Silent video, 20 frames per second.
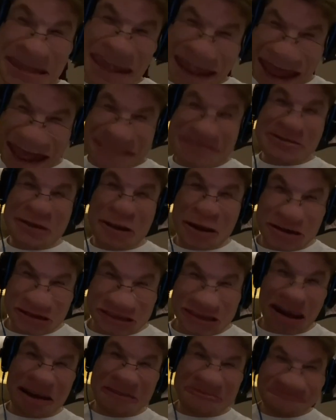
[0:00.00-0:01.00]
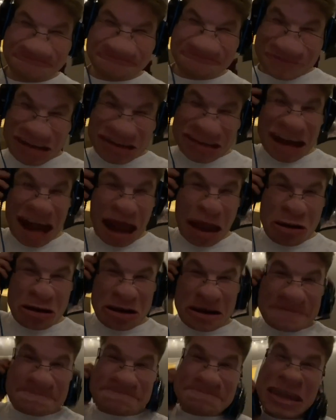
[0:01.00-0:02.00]
Yeah, I thought so. Listen, I
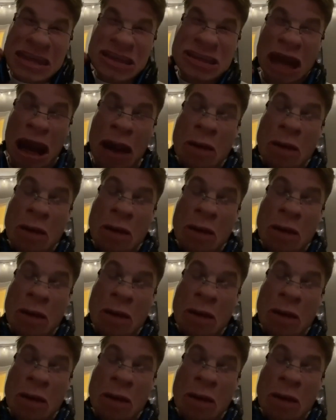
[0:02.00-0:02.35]
ordered a pizza.